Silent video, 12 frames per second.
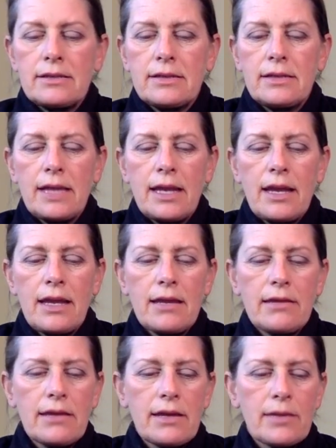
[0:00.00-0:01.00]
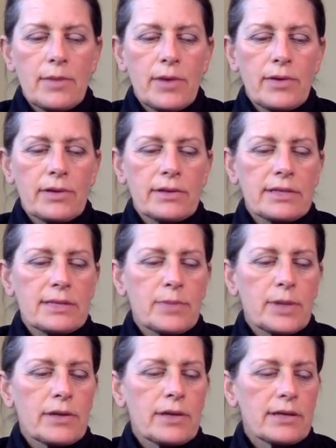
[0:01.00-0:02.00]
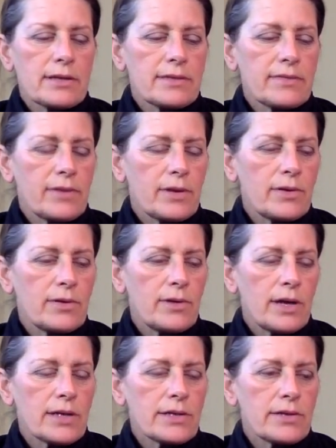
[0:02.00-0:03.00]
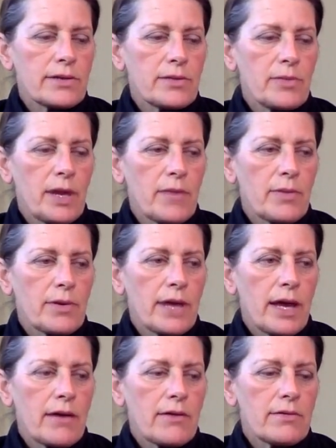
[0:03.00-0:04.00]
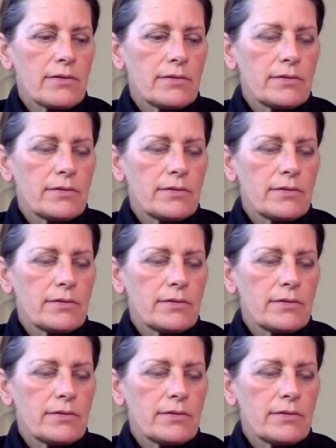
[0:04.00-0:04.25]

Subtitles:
Let anything about your experience flow onto your paper now.